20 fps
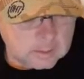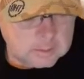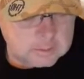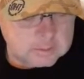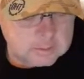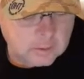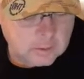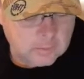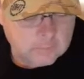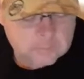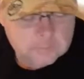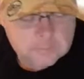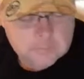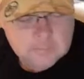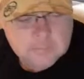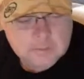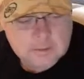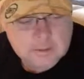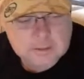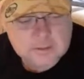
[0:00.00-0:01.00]
So
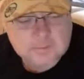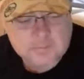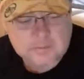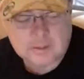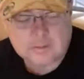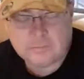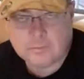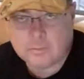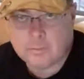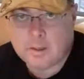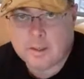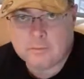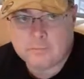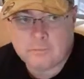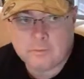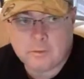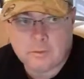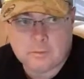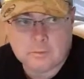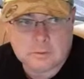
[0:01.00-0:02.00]
the specific way
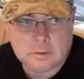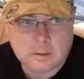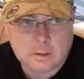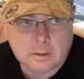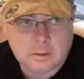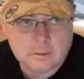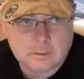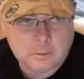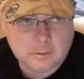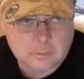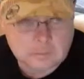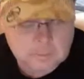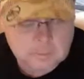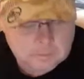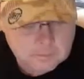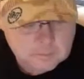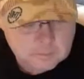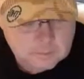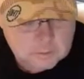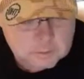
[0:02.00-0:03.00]
to
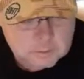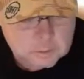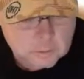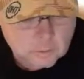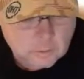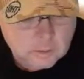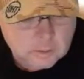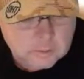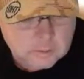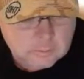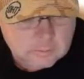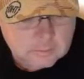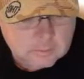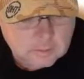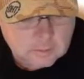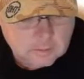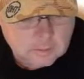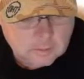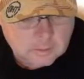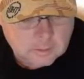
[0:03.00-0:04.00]
destroy
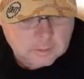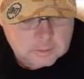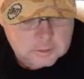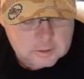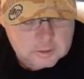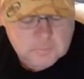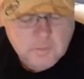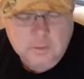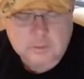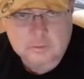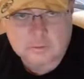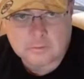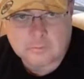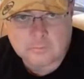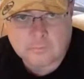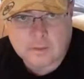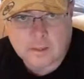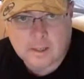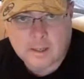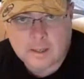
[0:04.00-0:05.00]
or to dispose of the
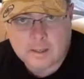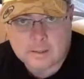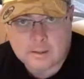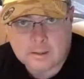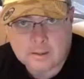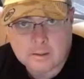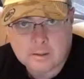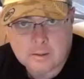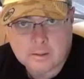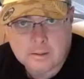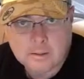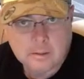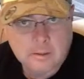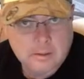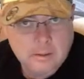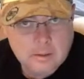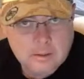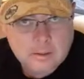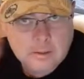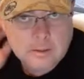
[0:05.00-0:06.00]
flag
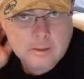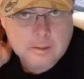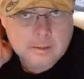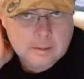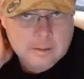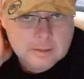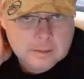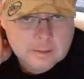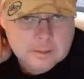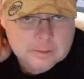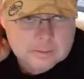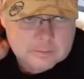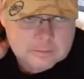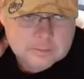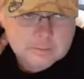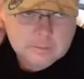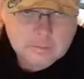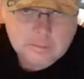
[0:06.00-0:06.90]
is